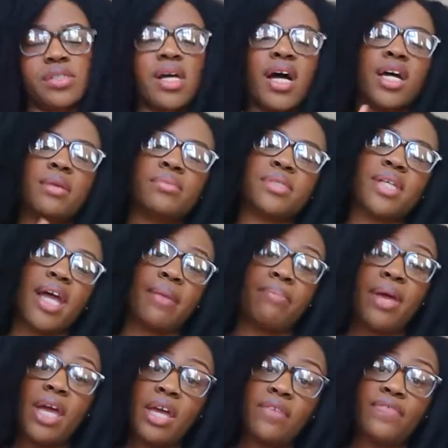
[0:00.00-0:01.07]
the items that I
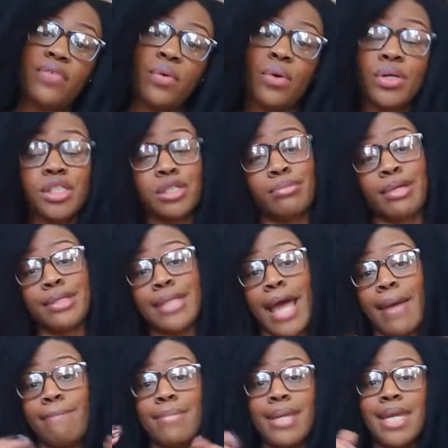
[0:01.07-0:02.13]
paid for to meet
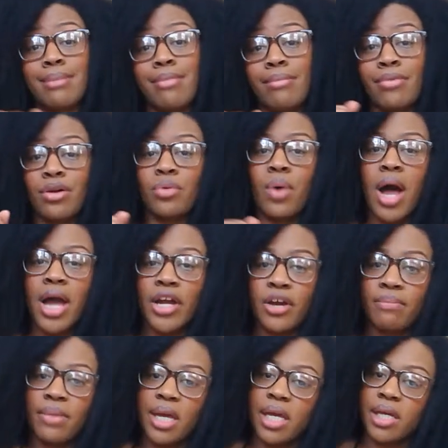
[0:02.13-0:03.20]
that minimum
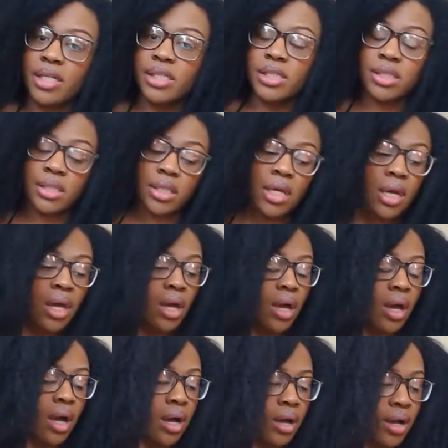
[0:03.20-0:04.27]
requirements.
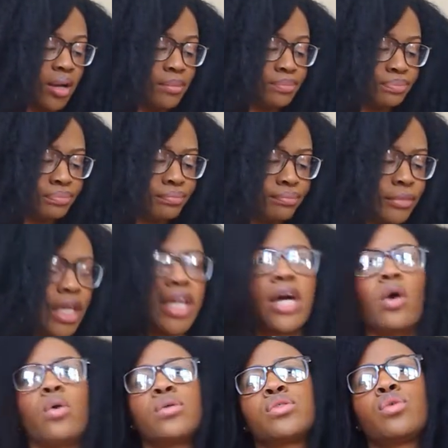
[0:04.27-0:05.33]
And
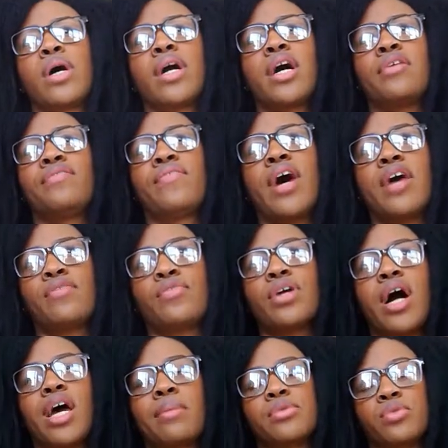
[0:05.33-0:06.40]
also I got 5 free
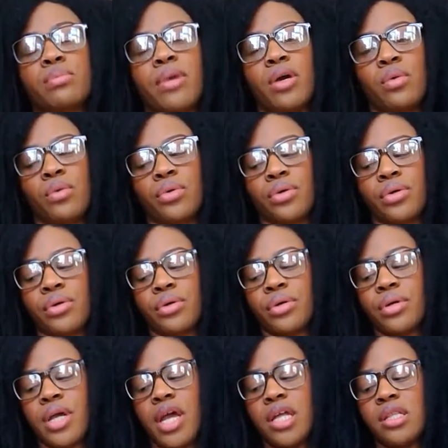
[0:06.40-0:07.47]
items with my
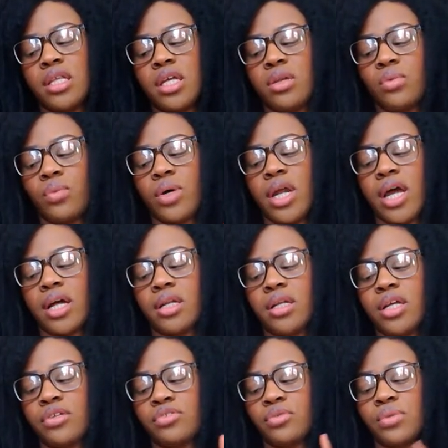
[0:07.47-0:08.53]
order. And then when I
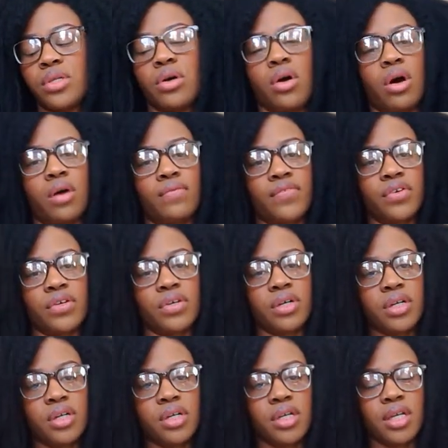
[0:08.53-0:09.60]
clicked through the
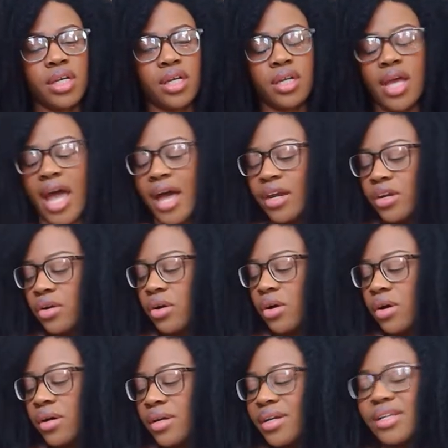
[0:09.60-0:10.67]
offer, it added
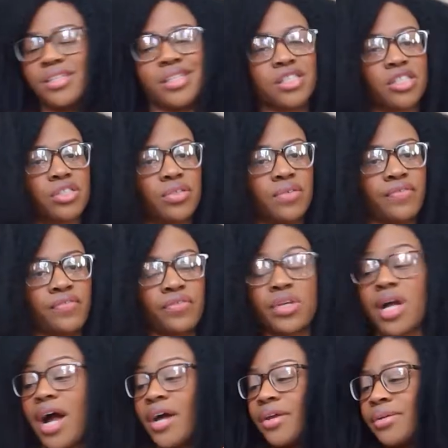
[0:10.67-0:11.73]
on an additional free
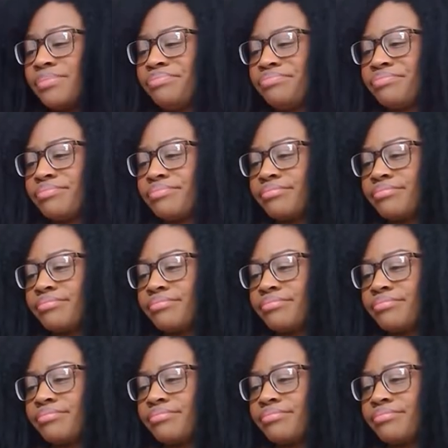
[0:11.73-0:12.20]
item.